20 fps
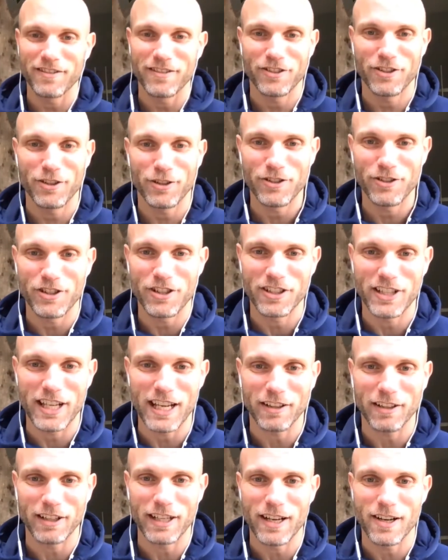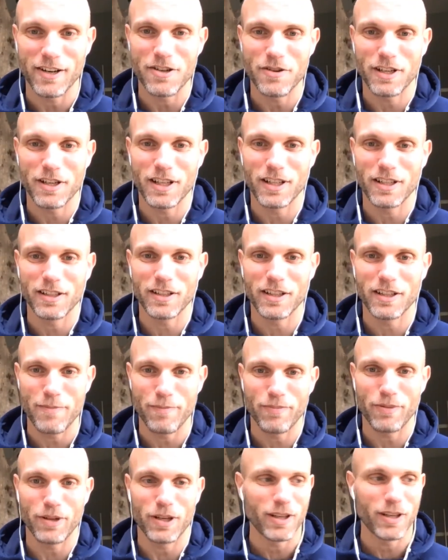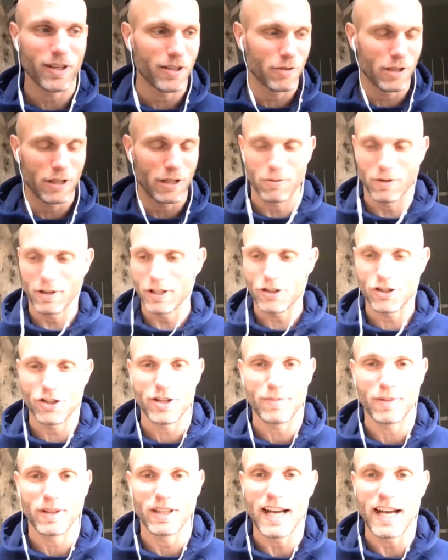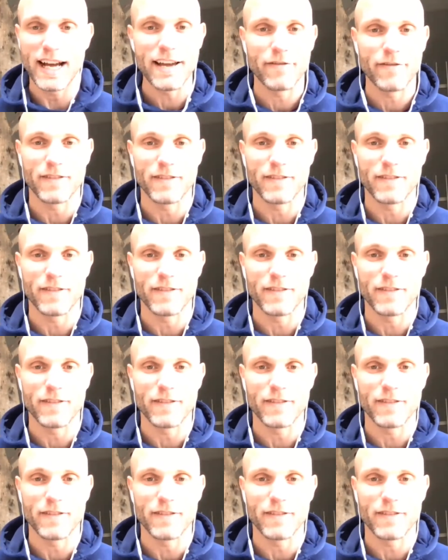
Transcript: told you exactly how you can keep a relationship alive